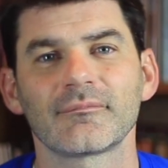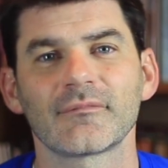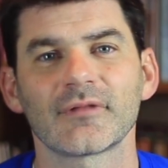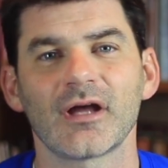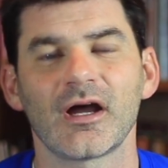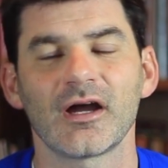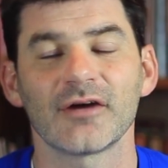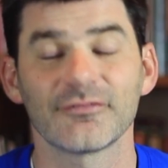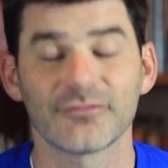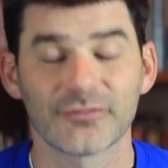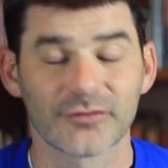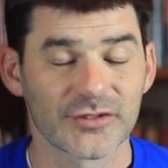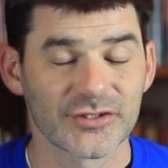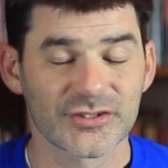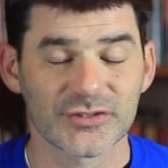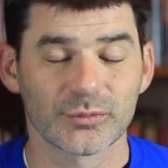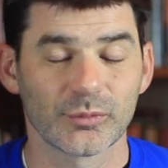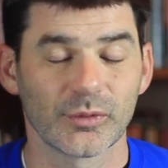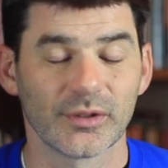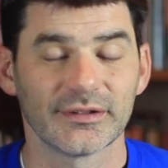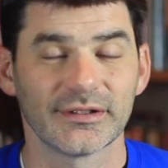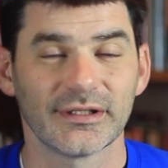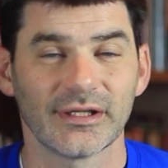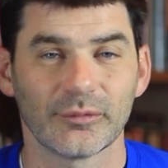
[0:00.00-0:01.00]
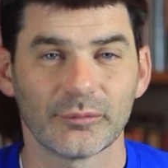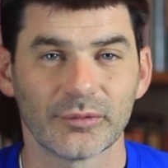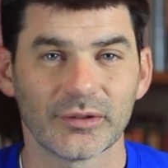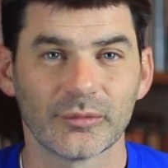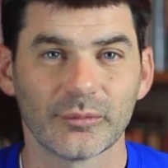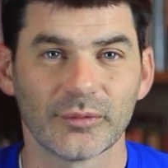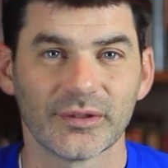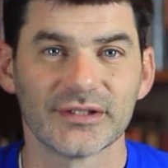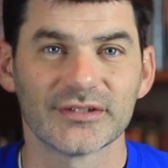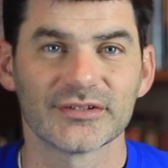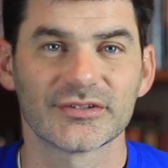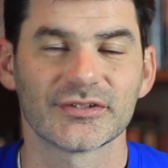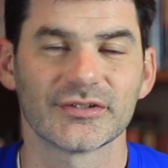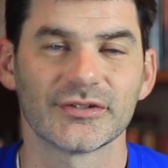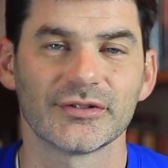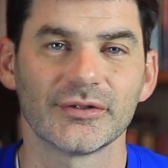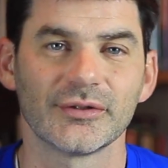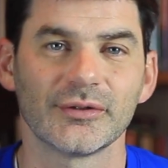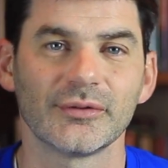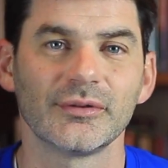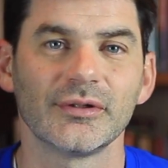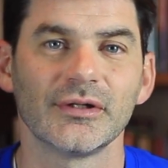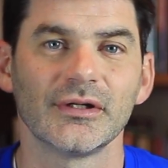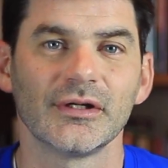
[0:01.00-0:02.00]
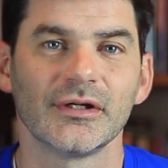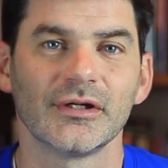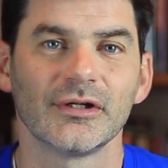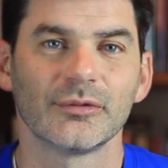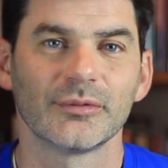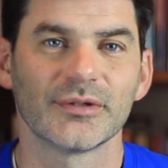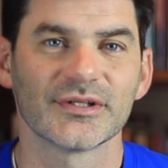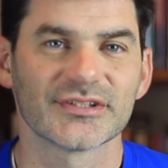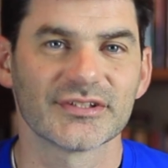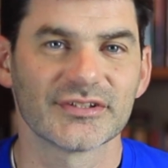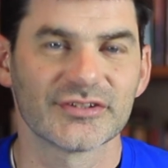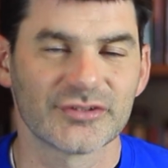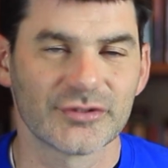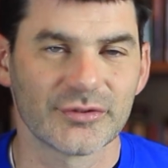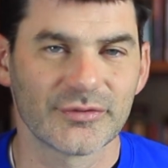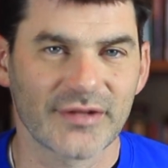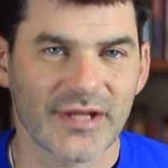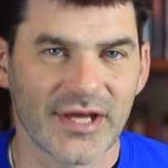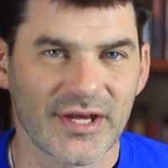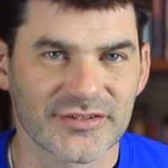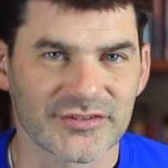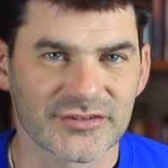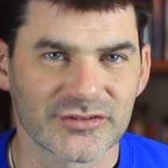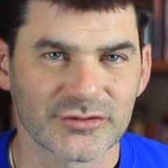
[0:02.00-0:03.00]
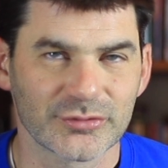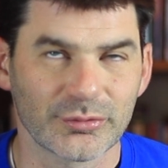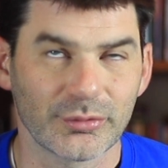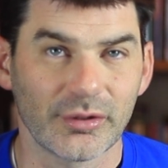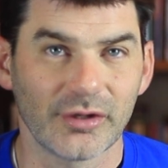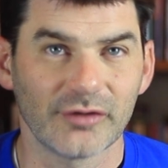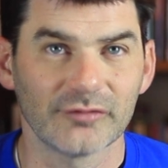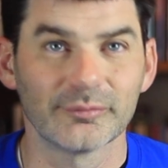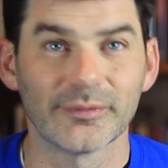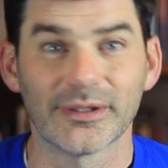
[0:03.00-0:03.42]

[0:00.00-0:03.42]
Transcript: Our first one that we went to was in 2012.